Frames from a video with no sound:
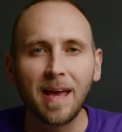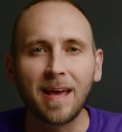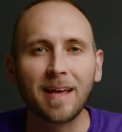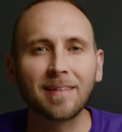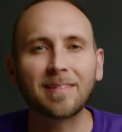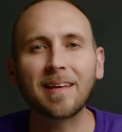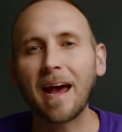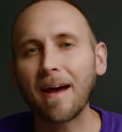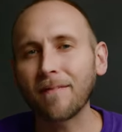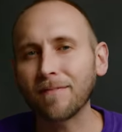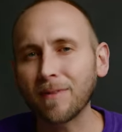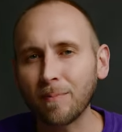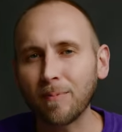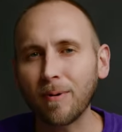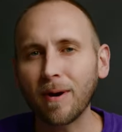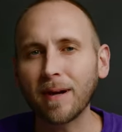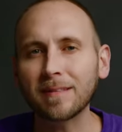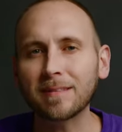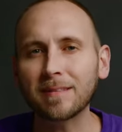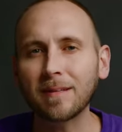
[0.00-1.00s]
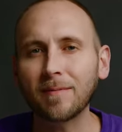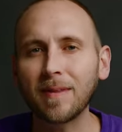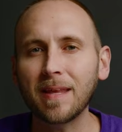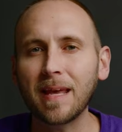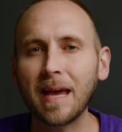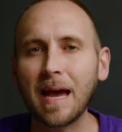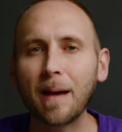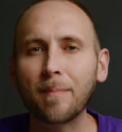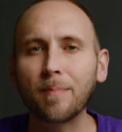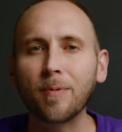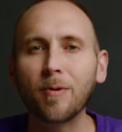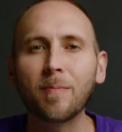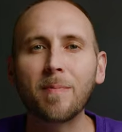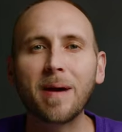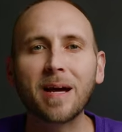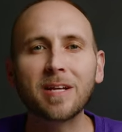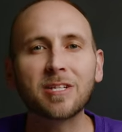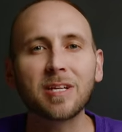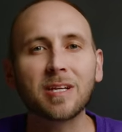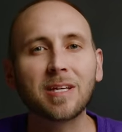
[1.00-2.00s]
It's half the price of the Apple
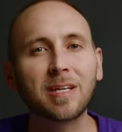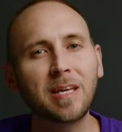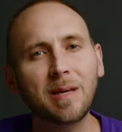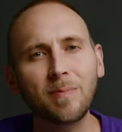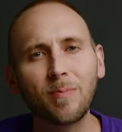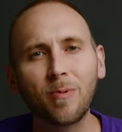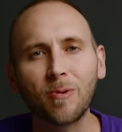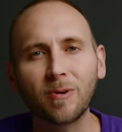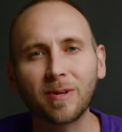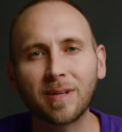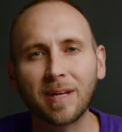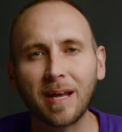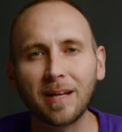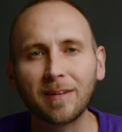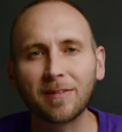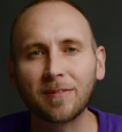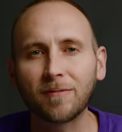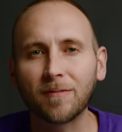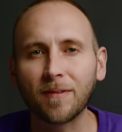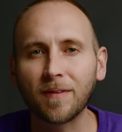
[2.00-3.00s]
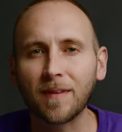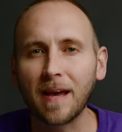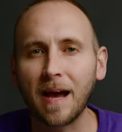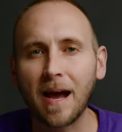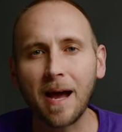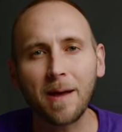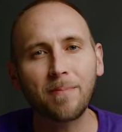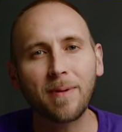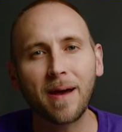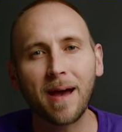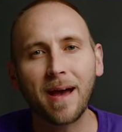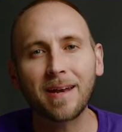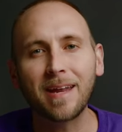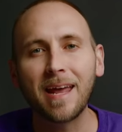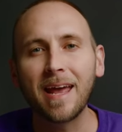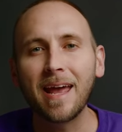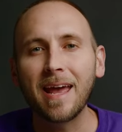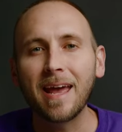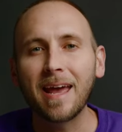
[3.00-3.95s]
Magic Keyboard case for the iPad